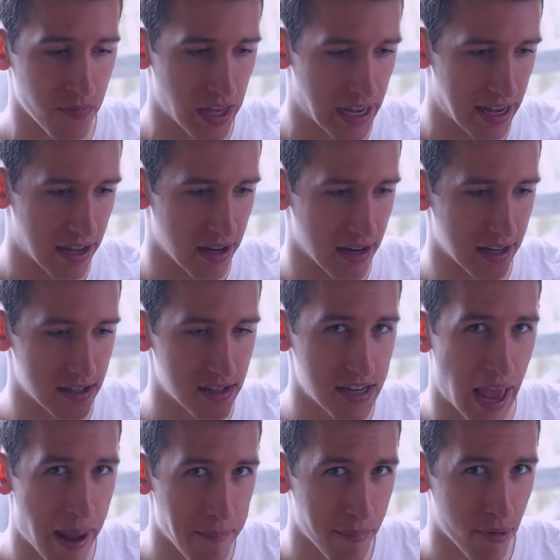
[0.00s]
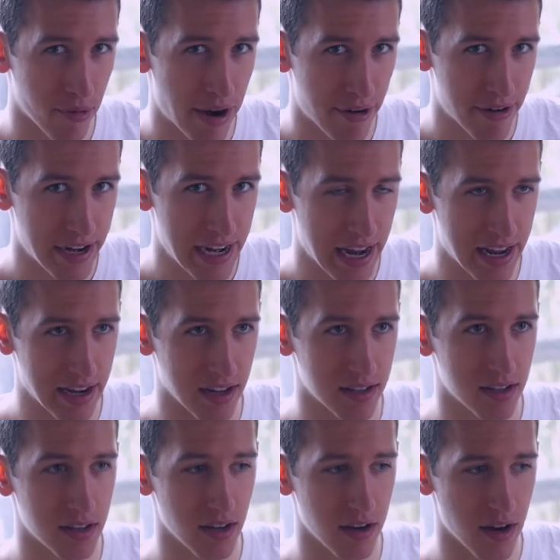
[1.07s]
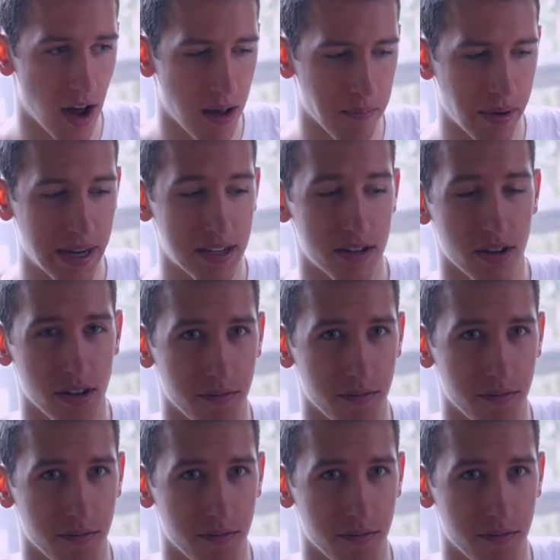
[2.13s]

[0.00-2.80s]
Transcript: And it's temporary, and it's not based on